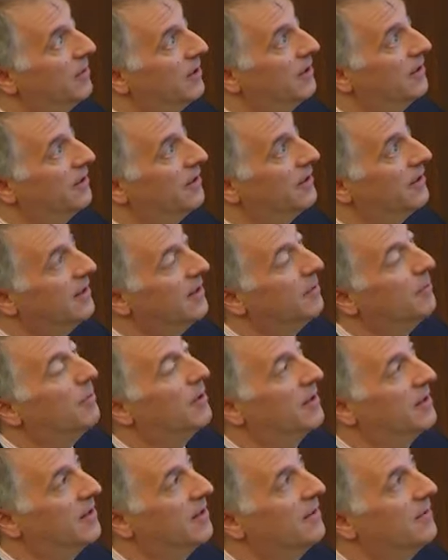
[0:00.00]
month.
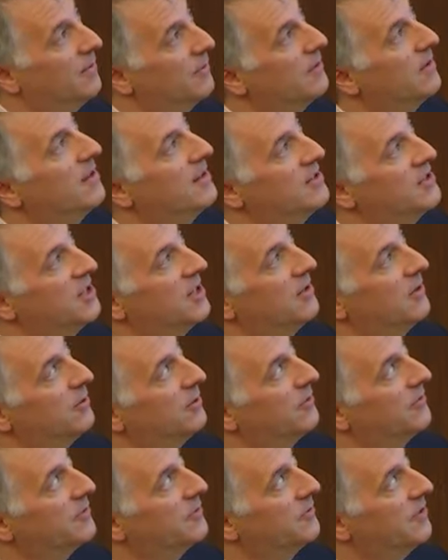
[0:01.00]
But in
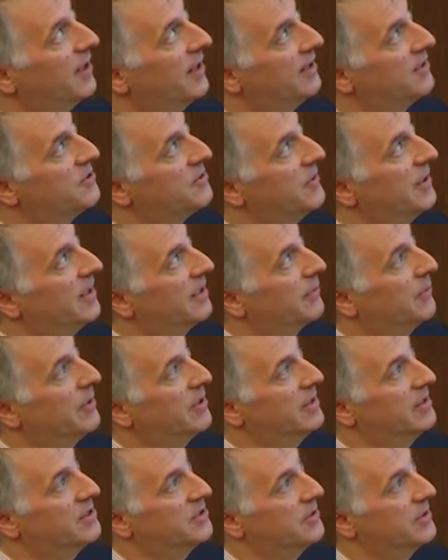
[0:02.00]
general, if you've had a traumatic
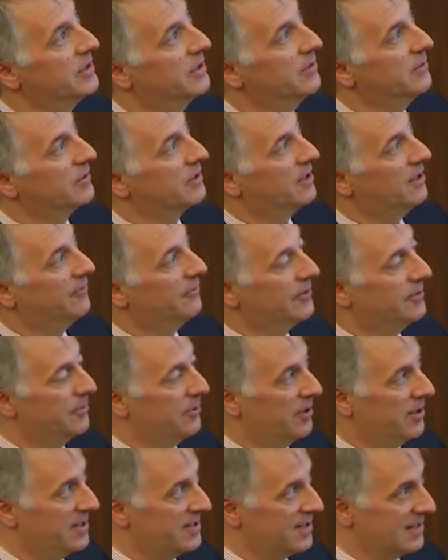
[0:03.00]
brain injury, your recovery
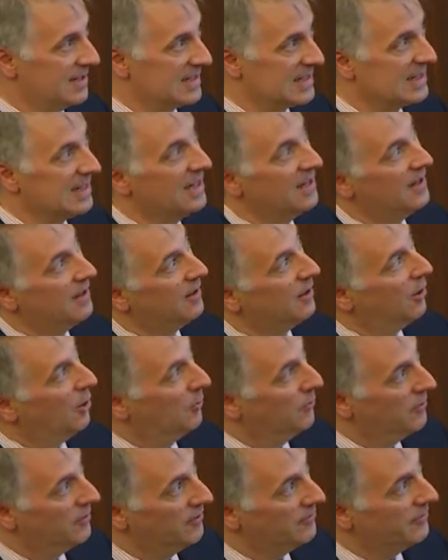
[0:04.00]
process
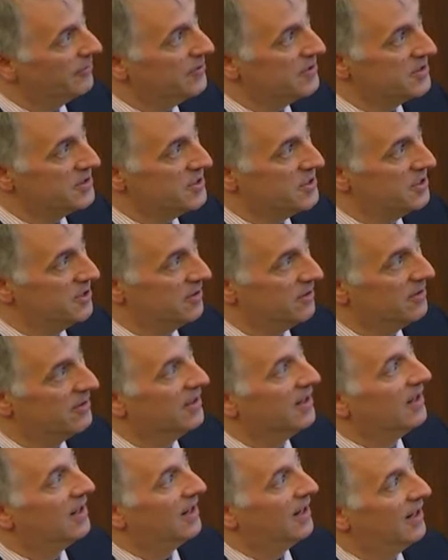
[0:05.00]
over the first year
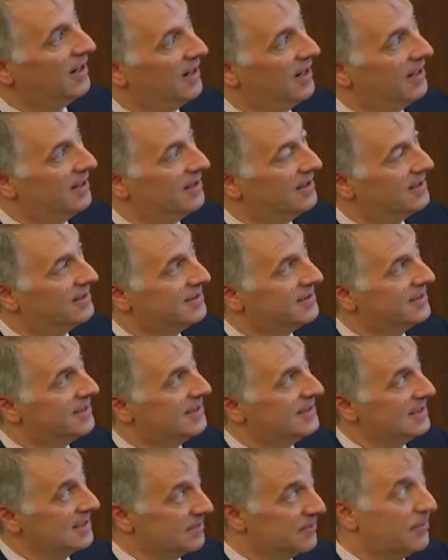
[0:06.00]
uh,
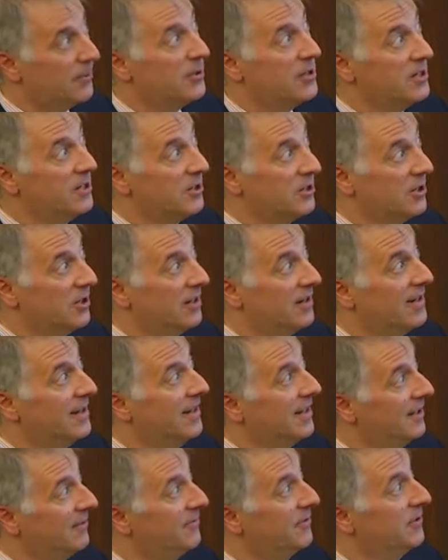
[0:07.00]
is pretty good
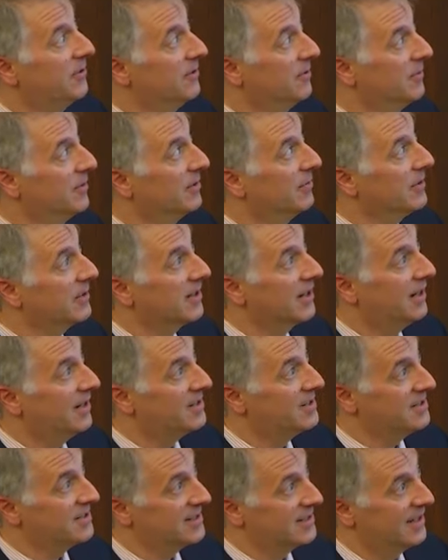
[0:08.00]
if you're in minimally
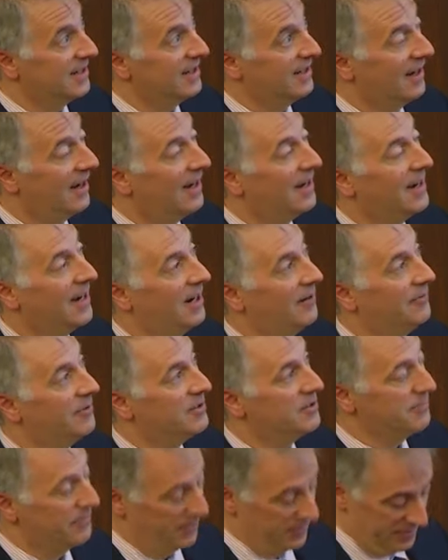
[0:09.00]
conscious state. On
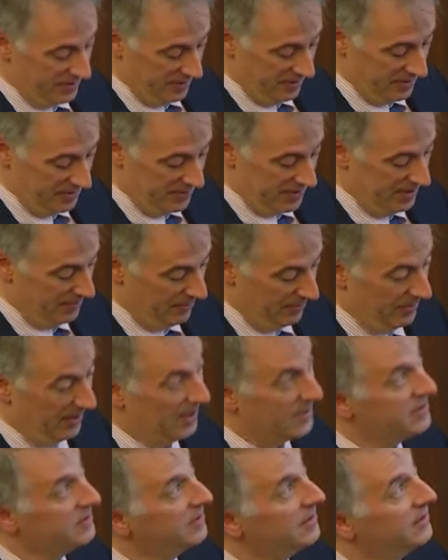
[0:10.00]
average, most of those people
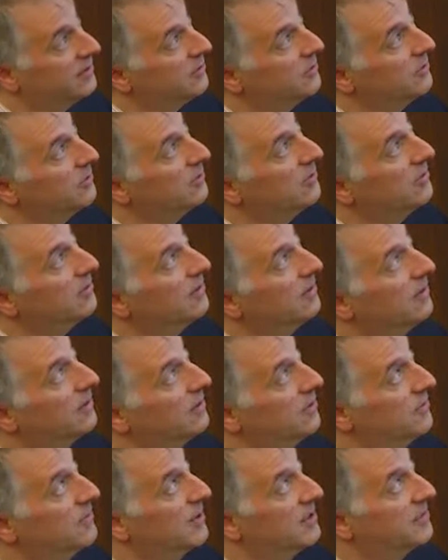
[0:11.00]
actually do,
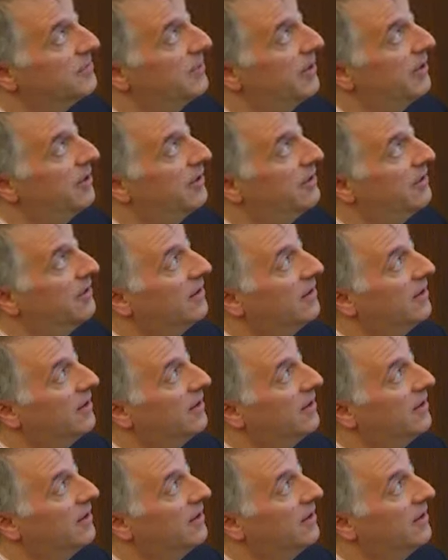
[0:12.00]
do much better.